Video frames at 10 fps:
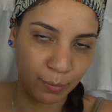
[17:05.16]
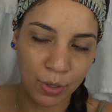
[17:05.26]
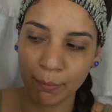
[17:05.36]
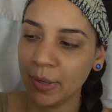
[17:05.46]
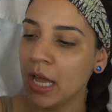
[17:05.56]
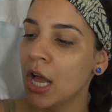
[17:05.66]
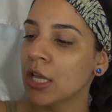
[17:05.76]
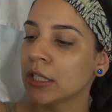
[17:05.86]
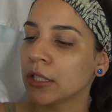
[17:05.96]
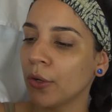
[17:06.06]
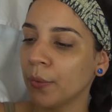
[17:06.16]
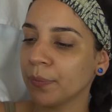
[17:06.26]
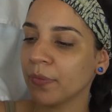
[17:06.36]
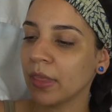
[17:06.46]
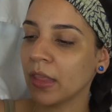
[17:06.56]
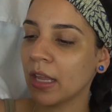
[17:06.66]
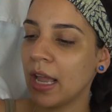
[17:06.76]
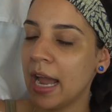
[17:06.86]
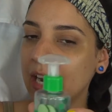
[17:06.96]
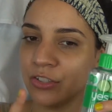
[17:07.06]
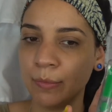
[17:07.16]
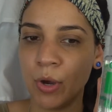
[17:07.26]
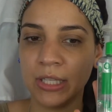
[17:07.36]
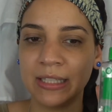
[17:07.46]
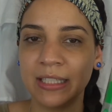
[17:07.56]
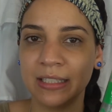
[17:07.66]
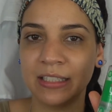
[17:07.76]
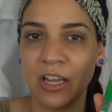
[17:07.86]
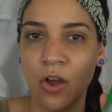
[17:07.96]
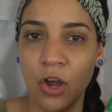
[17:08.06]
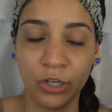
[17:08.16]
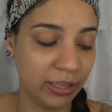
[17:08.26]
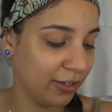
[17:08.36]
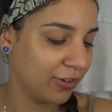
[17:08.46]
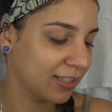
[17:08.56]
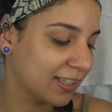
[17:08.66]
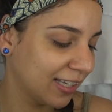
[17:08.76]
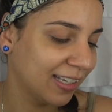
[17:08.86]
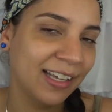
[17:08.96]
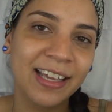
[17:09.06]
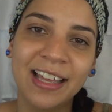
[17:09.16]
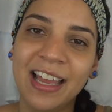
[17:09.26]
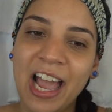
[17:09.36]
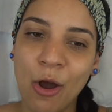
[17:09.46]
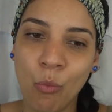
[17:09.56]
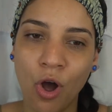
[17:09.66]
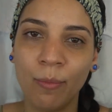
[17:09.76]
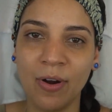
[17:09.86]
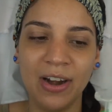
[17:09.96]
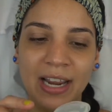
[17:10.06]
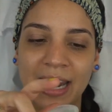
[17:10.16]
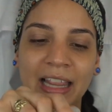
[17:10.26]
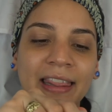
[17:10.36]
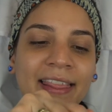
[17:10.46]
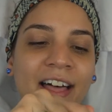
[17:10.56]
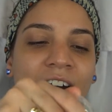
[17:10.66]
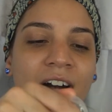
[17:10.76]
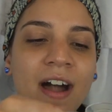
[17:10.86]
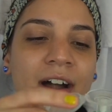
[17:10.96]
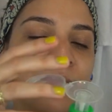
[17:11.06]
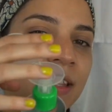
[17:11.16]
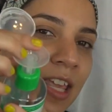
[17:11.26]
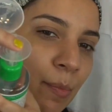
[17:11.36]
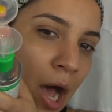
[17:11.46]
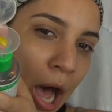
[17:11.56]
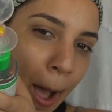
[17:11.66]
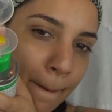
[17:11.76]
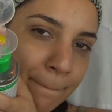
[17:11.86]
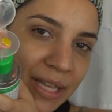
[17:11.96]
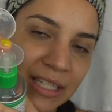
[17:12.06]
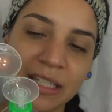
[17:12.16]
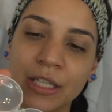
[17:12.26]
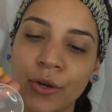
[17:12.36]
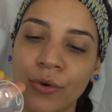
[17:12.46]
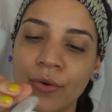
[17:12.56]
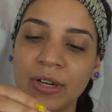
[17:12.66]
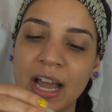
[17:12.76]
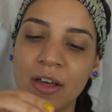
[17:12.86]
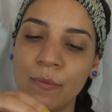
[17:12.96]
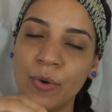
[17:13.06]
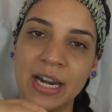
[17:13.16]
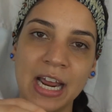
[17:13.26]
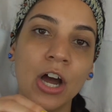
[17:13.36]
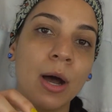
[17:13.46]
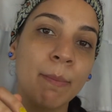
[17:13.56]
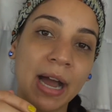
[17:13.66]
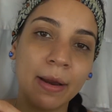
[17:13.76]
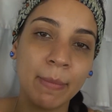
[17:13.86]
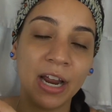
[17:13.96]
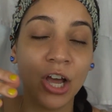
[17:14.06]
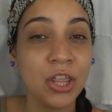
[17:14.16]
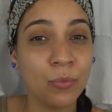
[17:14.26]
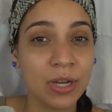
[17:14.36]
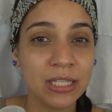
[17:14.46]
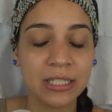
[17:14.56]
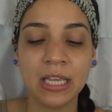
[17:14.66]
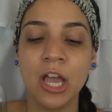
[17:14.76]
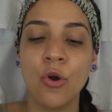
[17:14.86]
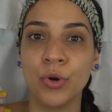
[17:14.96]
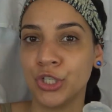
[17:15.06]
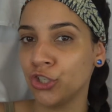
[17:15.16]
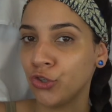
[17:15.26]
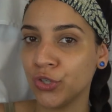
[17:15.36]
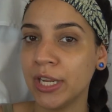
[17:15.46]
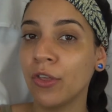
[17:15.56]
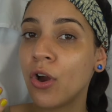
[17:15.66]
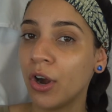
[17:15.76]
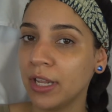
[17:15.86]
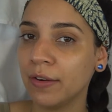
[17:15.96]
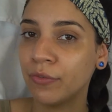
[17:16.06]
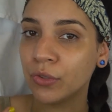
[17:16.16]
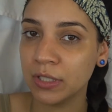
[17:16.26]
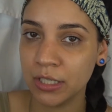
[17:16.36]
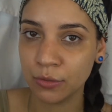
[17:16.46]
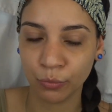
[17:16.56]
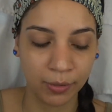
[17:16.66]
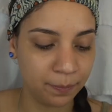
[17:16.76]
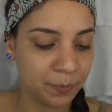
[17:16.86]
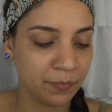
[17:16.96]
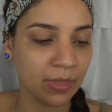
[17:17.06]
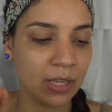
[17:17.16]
a pump. So I actually bought this on clearance at Walmart, and I love the pump. So now when I buy my other ones, which is usually the Garnier Fructis one,